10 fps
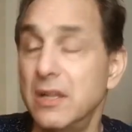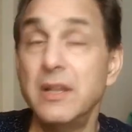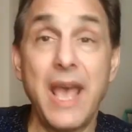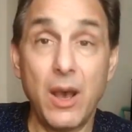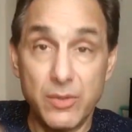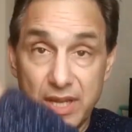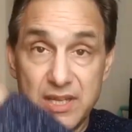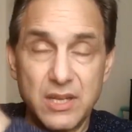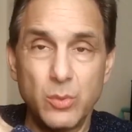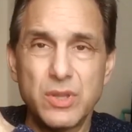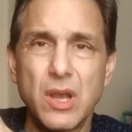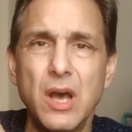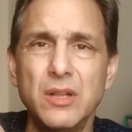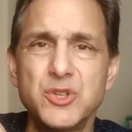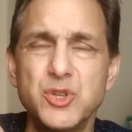Now they did it with
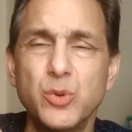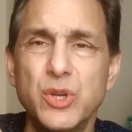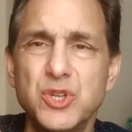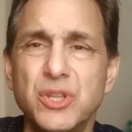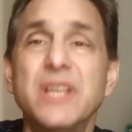college tuition.